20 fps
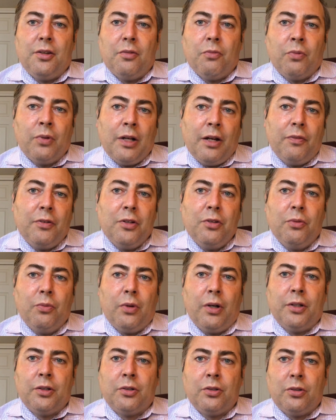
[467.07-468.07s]
whatever you
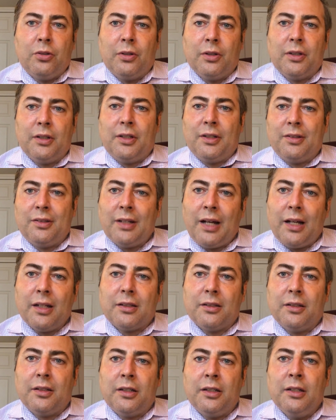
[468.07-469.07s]
want to call it
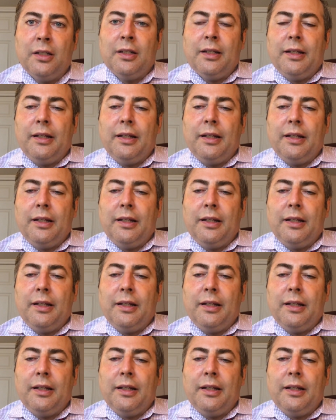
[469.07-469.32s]
exactly,